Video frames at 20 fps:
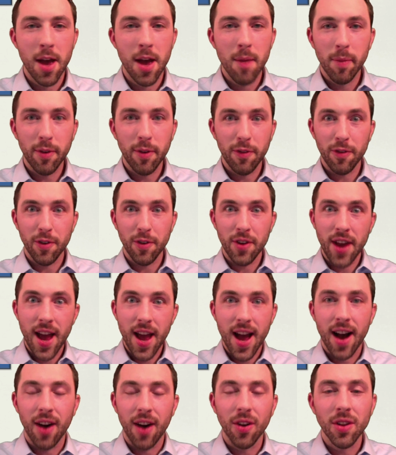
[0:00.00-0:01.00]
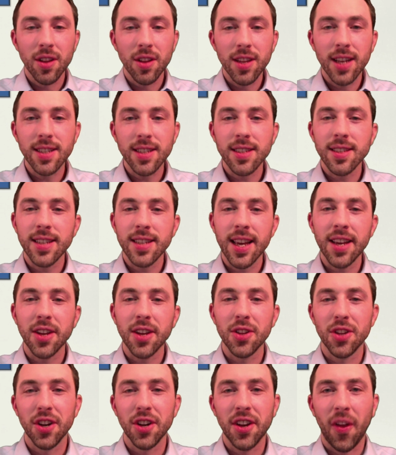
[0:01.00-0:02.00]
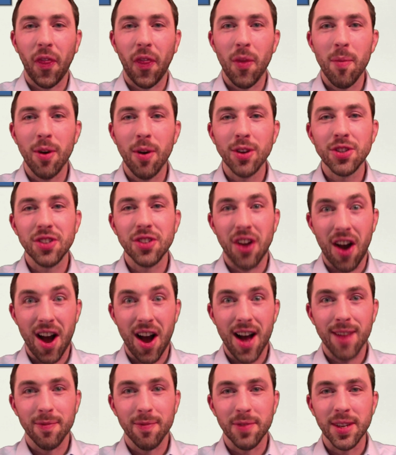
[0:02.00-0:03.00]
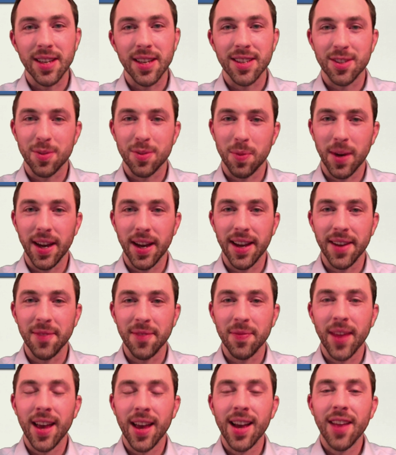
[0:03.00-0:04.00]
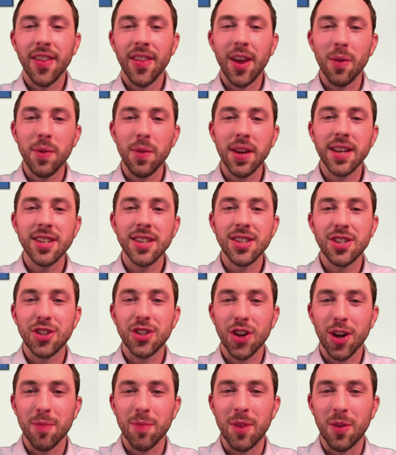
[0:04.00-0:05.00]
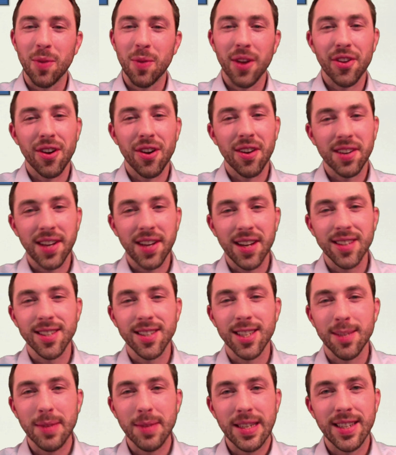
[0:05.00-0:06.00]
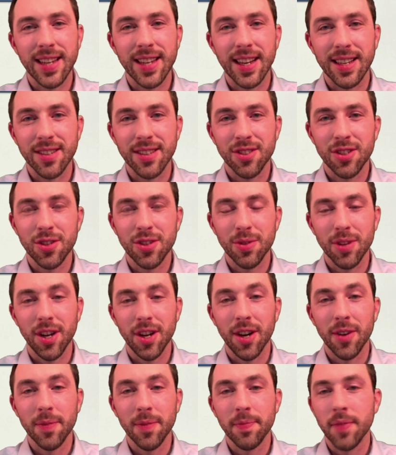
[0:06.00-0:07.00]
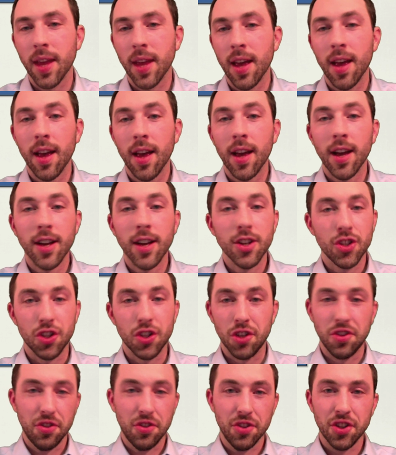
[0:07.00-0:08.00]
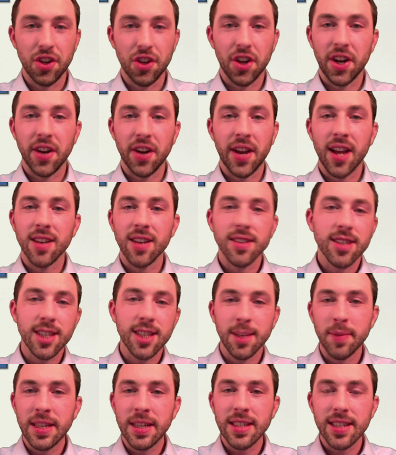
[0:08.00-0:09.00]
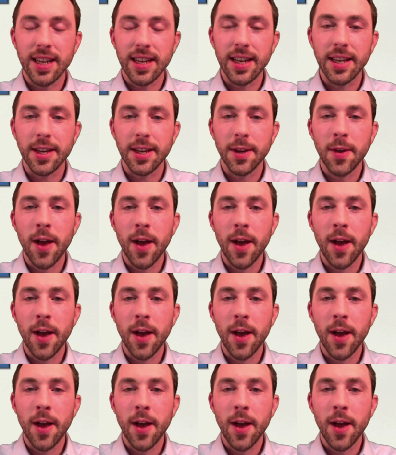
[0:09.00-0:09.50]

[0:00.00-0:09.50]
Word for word: But for now, let's take a look at the most obvious way that we can determine whether our calcium intake is too low. Just look at our calcium intake.